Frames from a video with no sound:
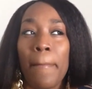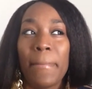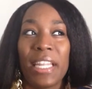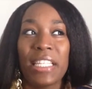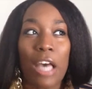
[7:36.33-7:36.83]

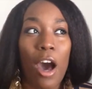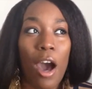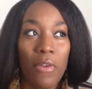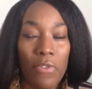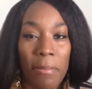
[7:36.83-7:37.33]
But it's
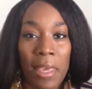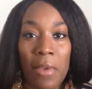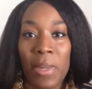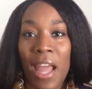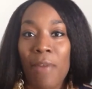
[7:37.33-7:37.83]
hard for me
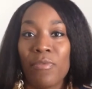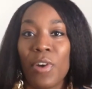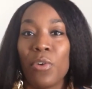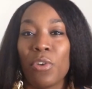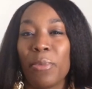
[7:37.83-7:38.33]
when I'm
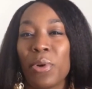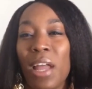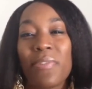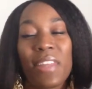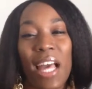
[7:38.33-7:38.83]
vulnerable and
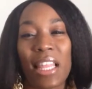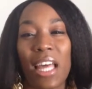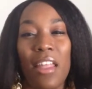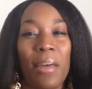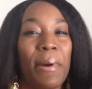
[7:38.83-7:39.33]
I feel like
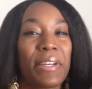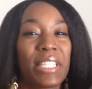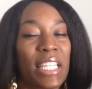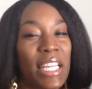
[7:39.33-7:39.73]
the other person